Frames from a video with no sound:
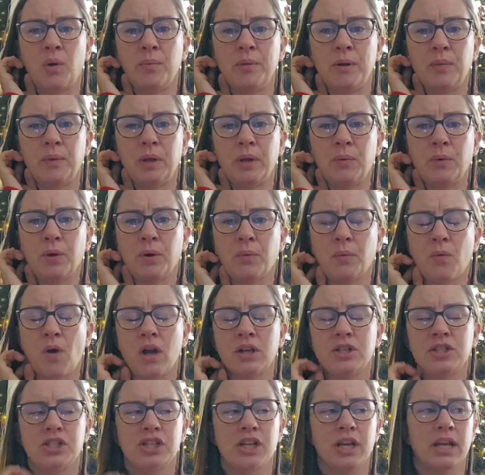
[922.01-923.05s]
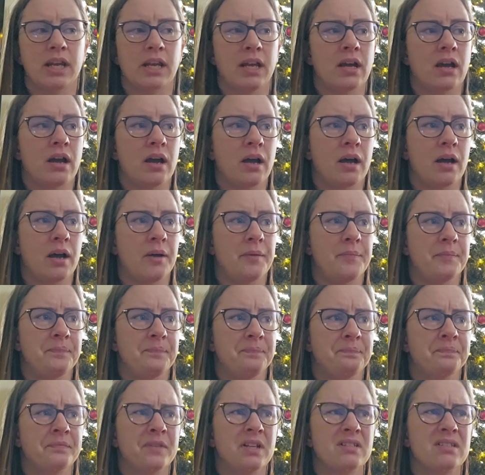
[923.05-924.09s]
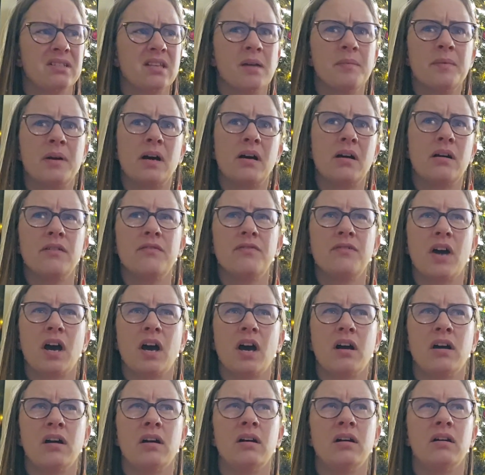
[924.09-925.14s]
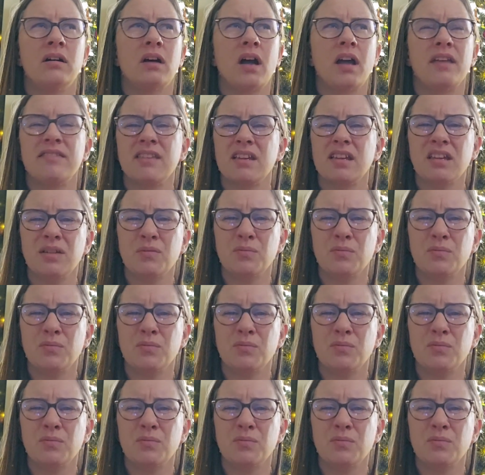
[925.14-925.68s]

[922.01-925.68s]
and we were watching I think